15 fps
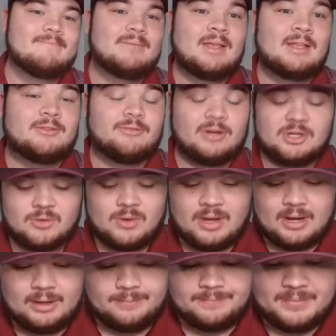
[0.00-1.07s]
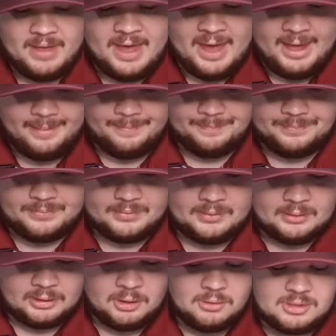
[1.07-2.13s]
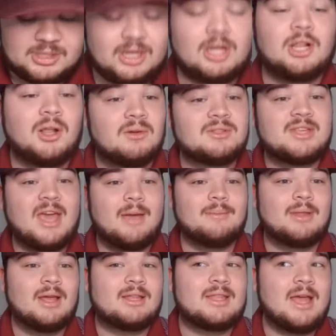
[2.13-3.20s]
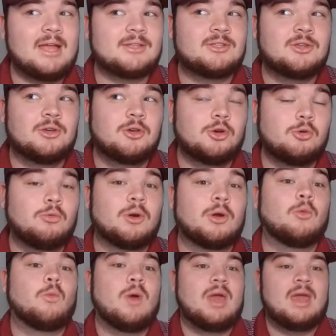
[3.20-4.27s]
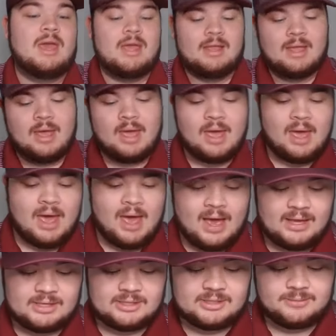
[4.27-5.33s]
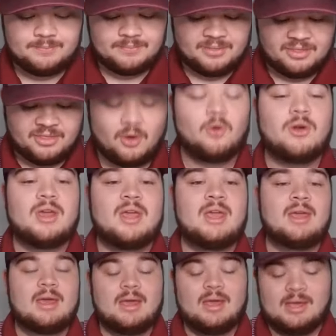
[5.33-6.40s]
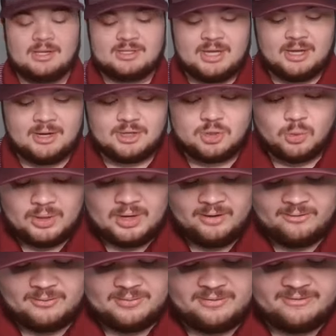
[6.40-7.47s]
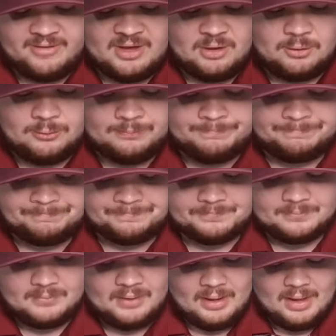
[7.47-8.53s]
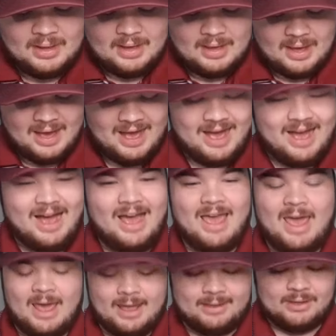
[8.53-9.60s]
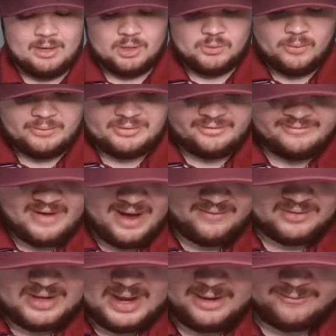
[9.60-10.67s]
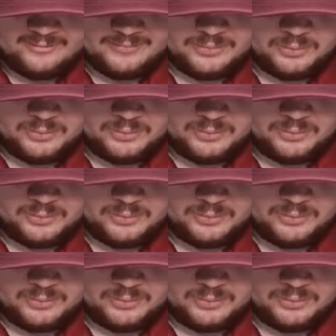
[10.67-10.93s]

It's frustrating, and losing a close game like that too, where Wade has 30, he's 10 to 20 from the field, and he goes, what was he, five and nine from